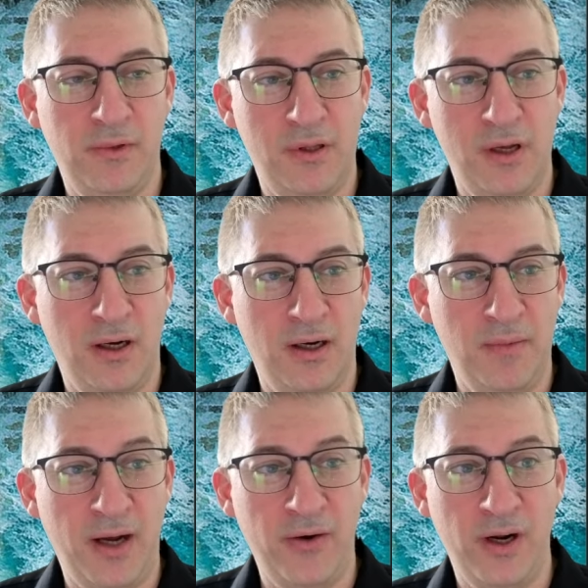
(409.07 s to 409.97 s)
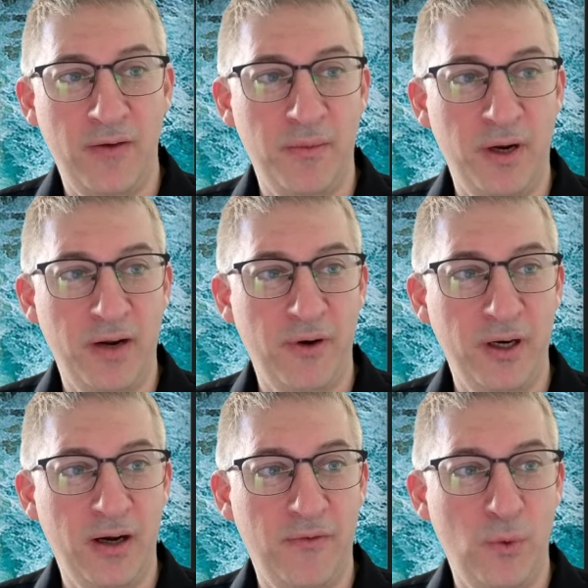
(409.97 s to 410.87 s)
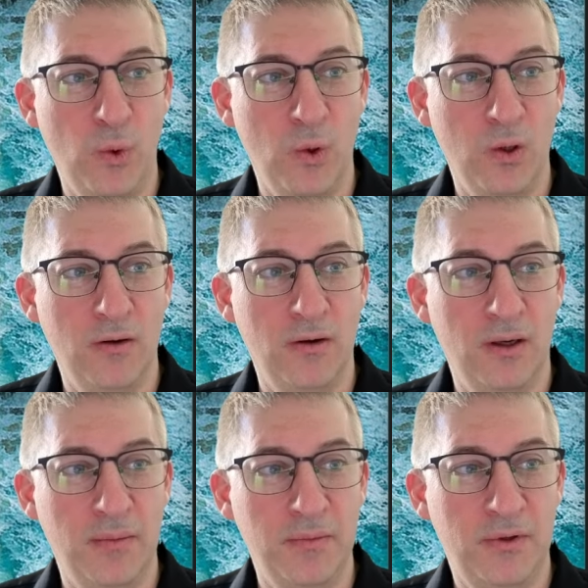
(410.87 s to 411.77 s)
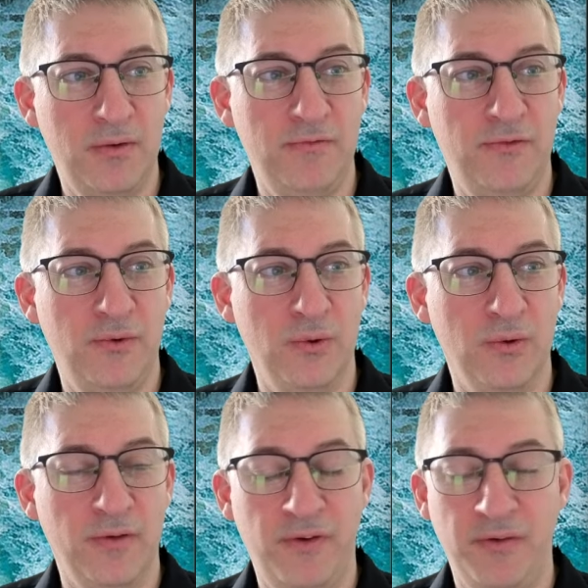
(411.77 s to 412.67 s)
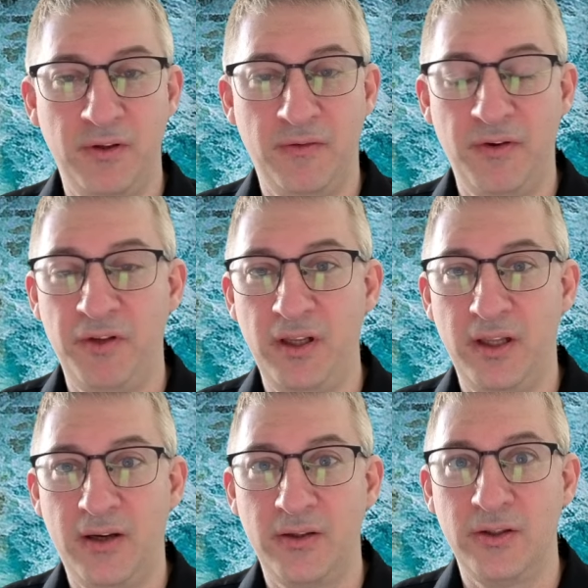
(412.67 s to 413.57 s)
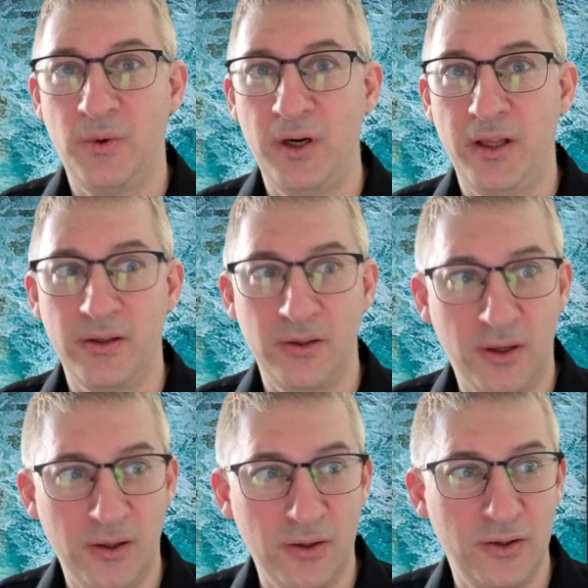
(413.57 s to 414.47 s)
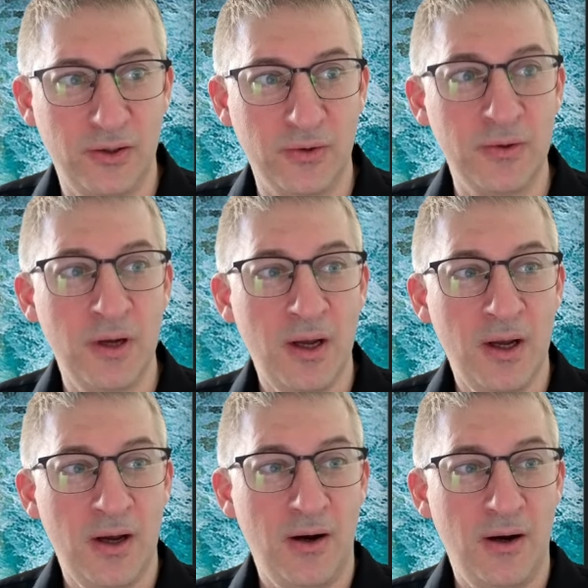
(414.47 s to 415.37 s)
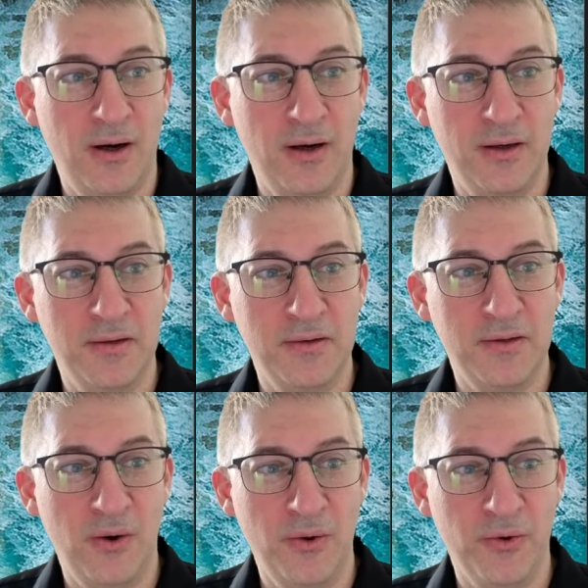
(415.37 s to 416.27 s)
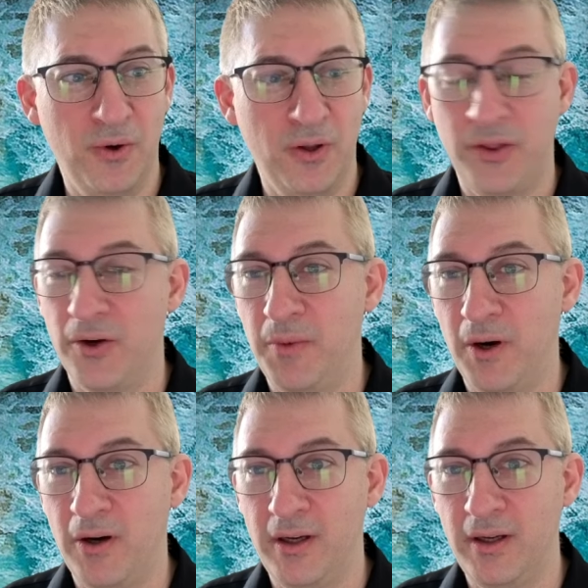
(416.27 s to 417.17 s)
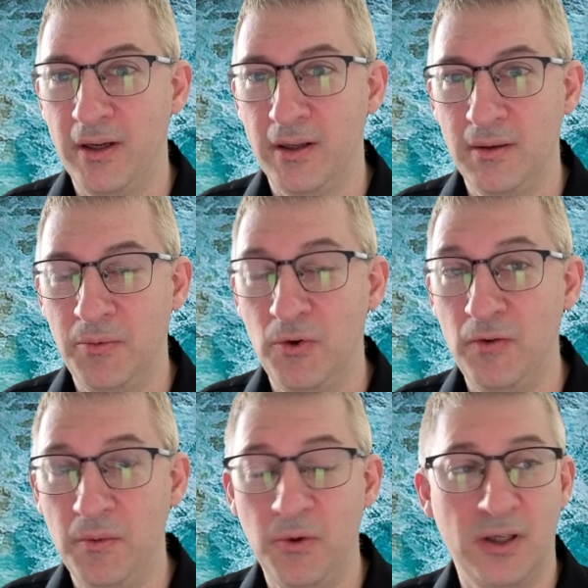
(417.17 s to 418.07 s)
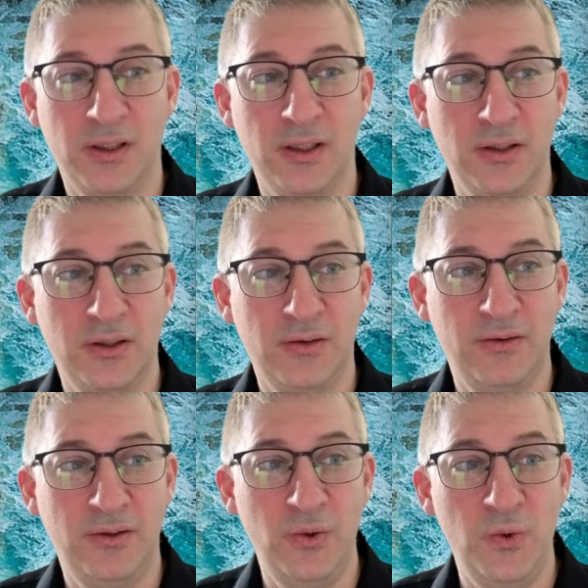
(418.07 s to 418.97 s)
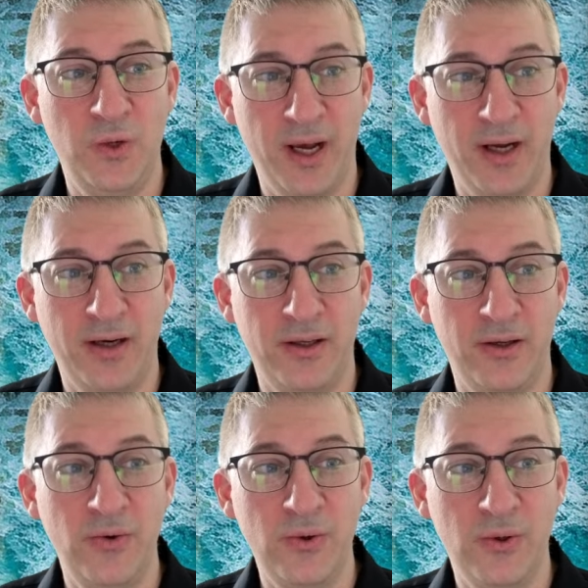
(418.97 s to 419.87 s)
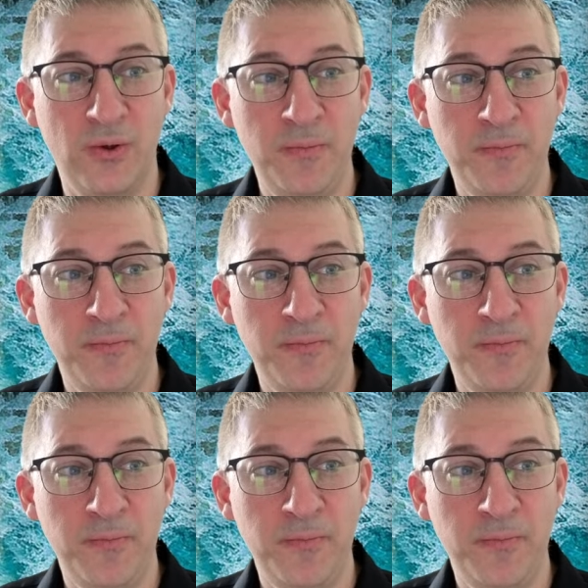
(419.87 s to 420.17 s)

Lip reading: I don't have the money right now for the $15,000, $20,000 to go through all the third party approval process to get the Google